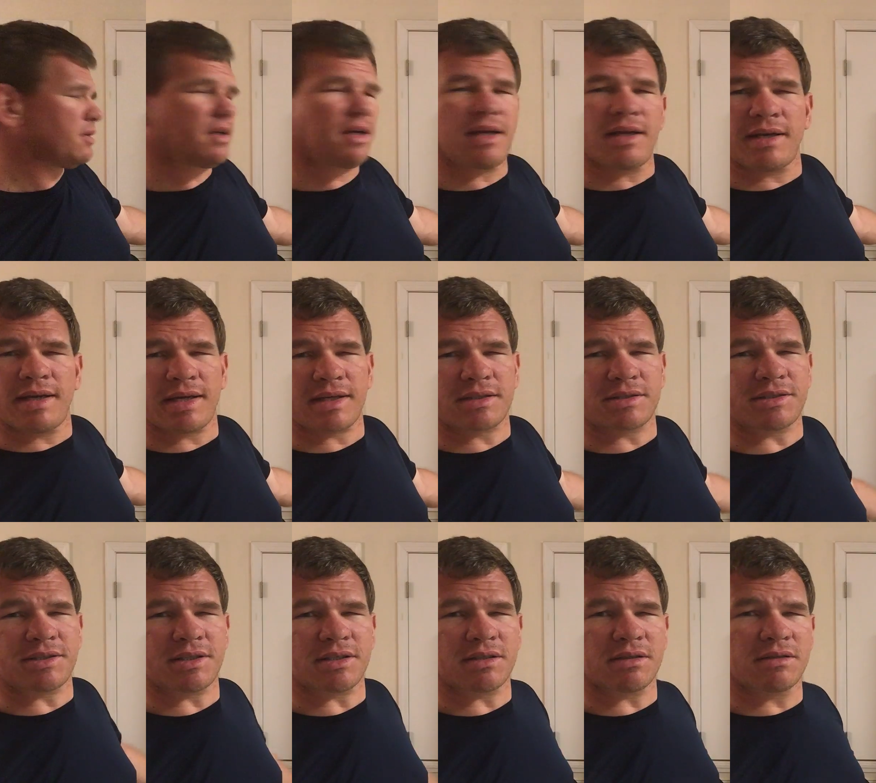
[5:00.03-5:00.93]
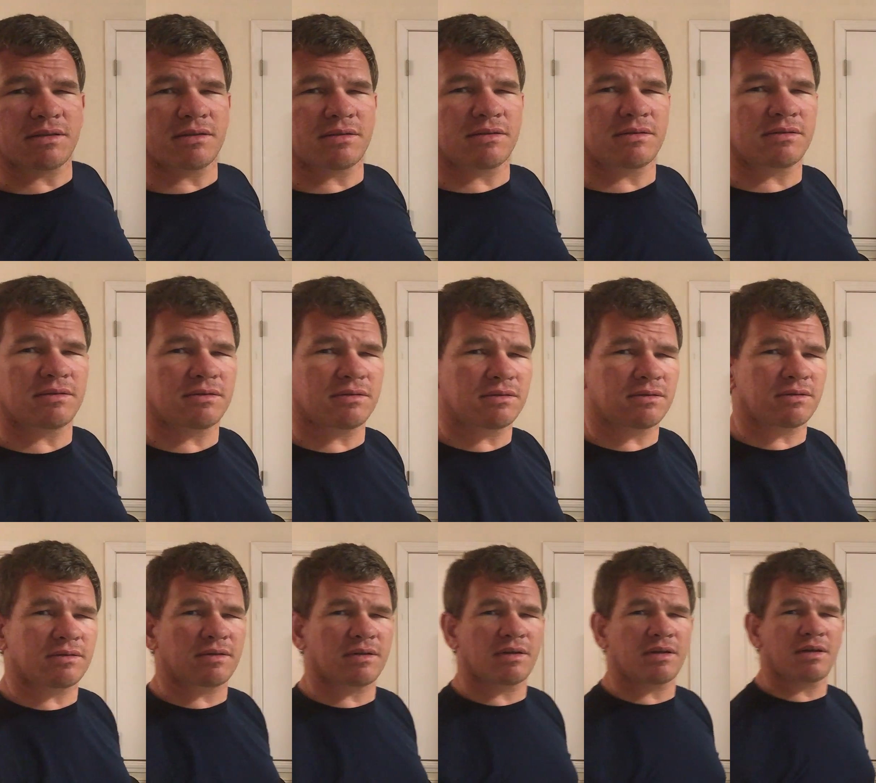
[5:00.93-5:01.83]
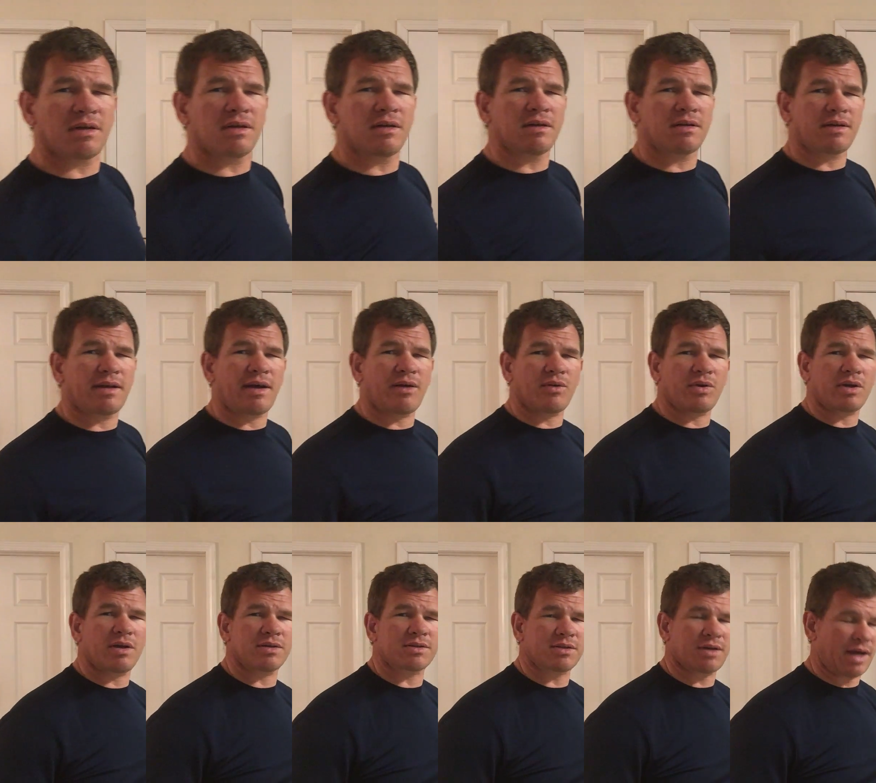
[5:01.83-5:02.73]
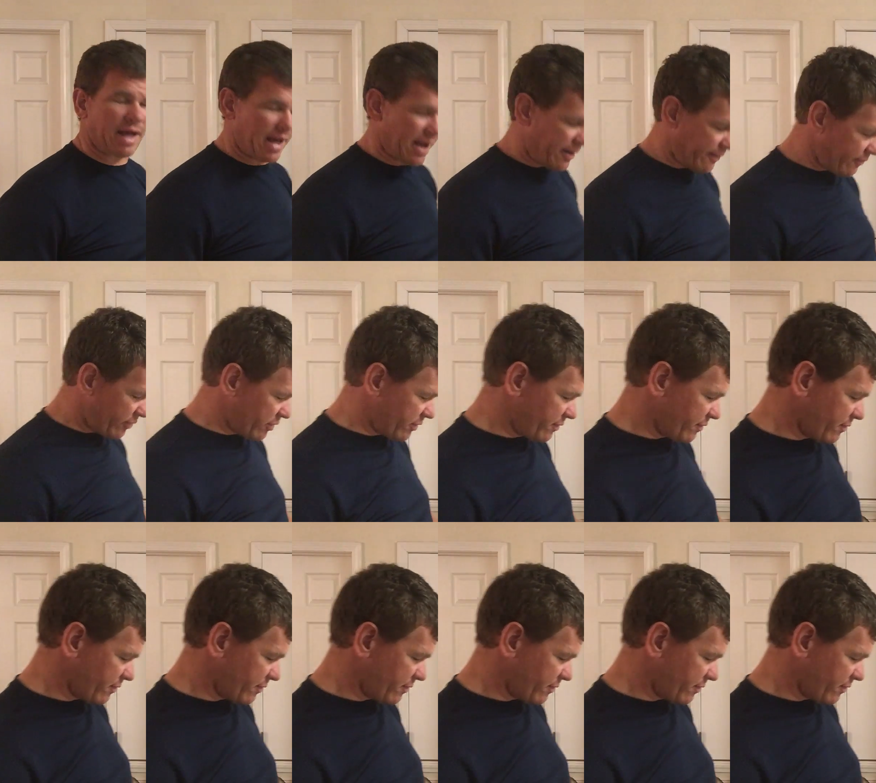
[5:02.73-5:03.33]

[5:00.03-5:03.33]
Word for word: and next year. Now we also have